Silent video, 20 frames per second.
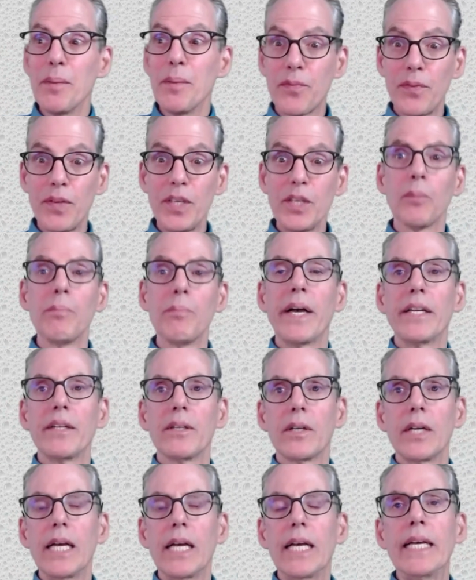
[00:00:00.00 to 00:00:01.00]
them feel
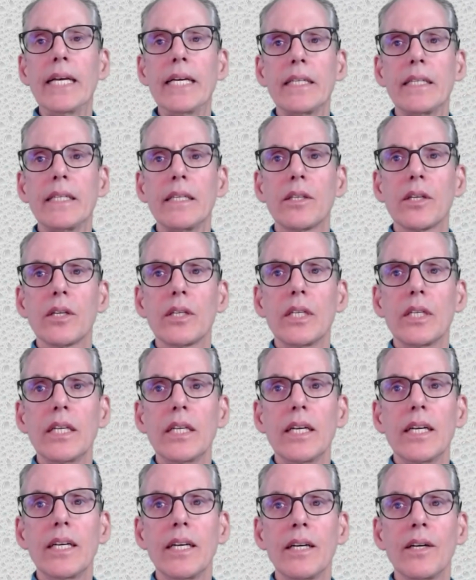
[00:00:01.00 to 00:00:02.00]
better. And
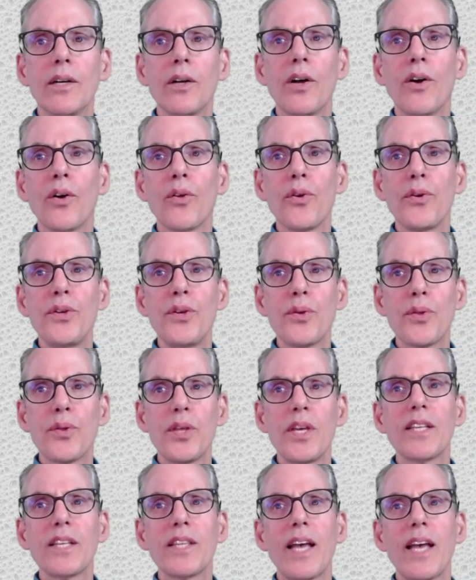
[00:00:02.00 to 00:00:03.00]
although you
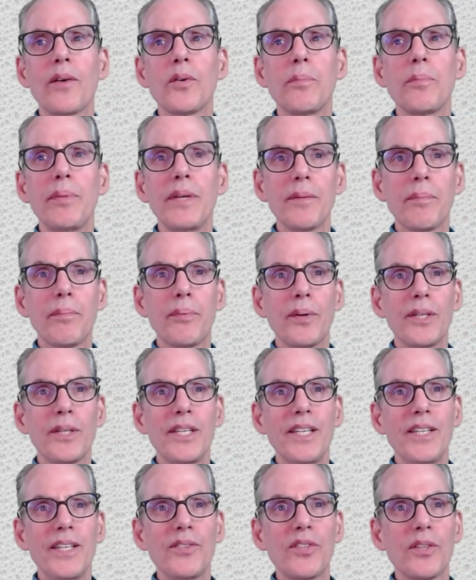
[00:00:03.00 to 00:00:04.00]
think that would be a
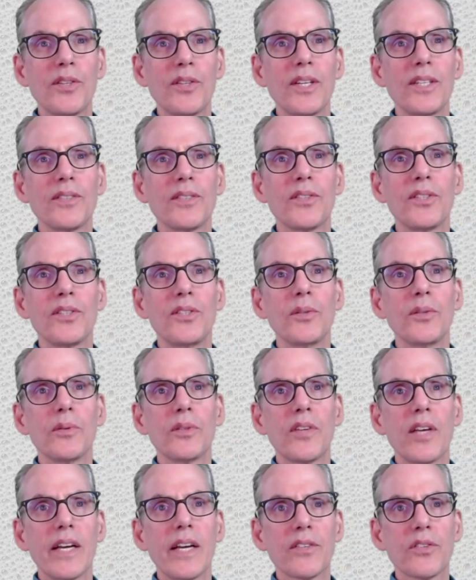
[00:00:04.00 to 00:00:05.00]
pretty easy thing to do,
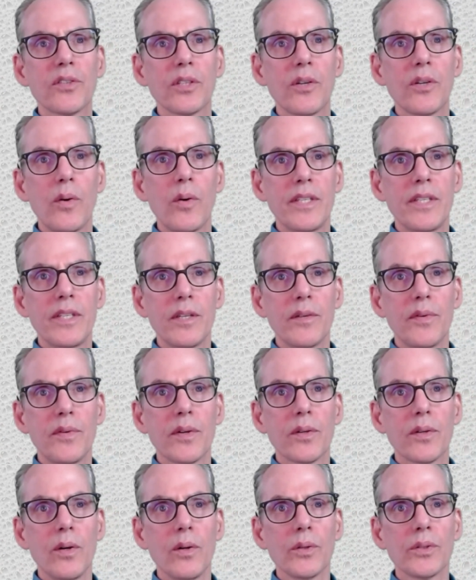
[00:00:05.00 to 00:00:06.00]
it's actually quite
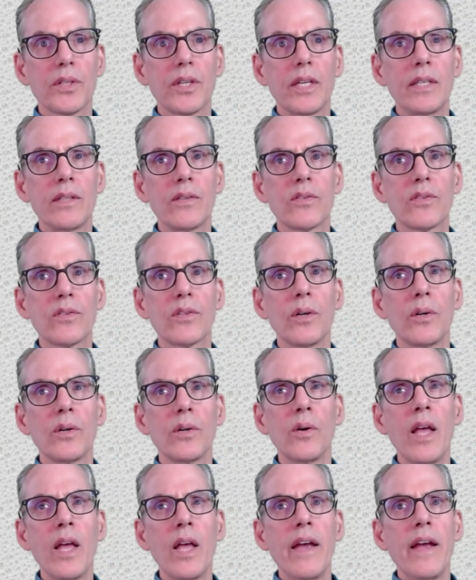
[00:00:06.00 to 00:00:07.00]
difficult. And
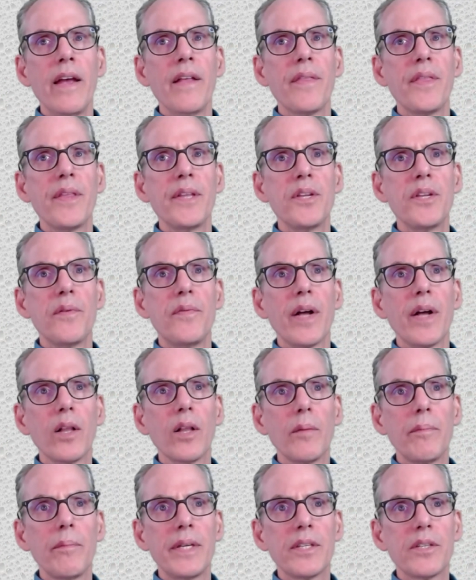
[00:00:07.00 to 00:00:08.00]
so the
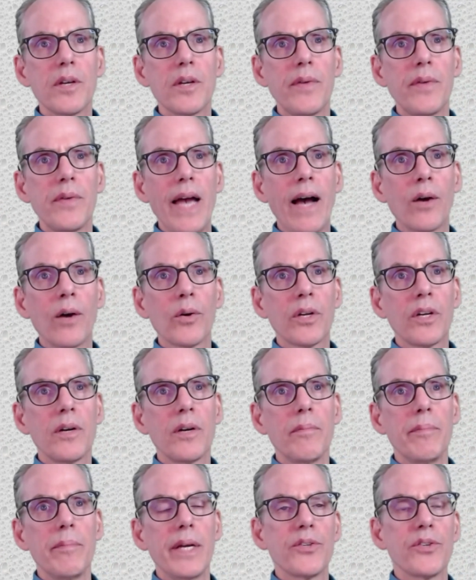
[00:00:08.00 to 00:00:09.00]
development of
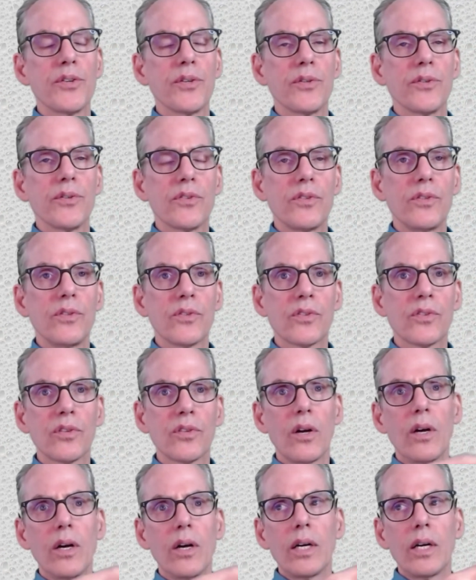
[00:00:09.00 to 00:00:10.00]
outcome measures, you
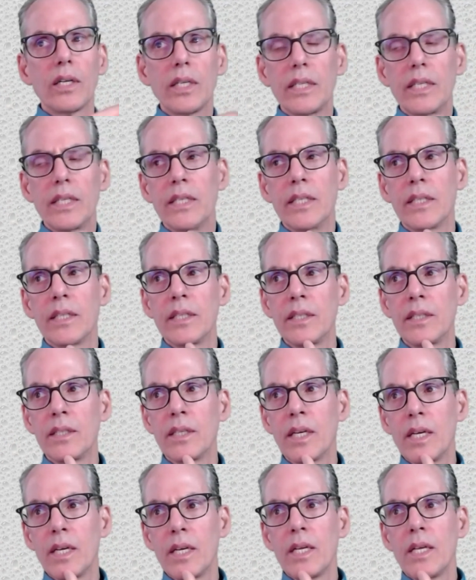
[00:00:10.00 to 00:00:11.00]
saw
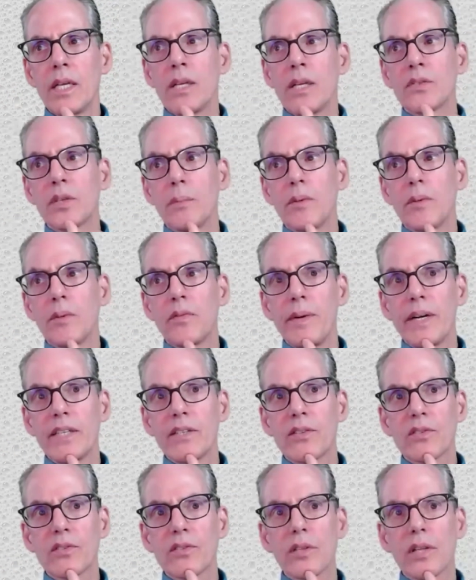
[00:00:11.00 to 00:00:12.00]
in some of
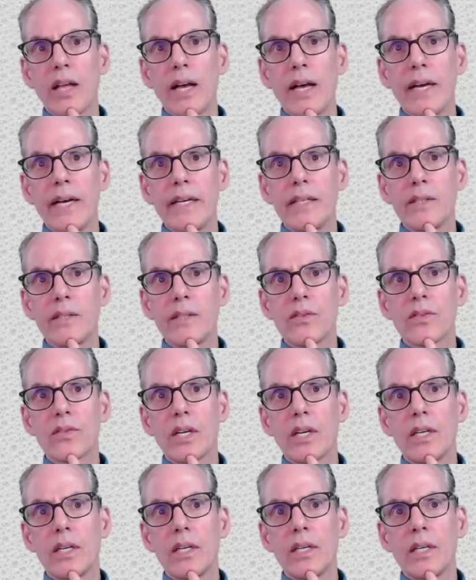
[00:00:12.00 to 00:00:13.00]
my slides
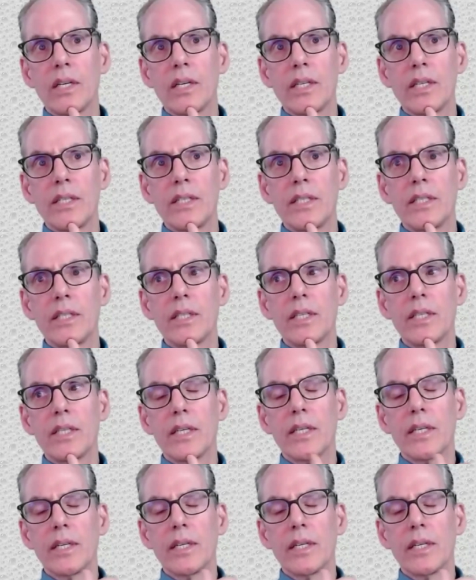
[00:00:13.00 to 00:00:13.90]
on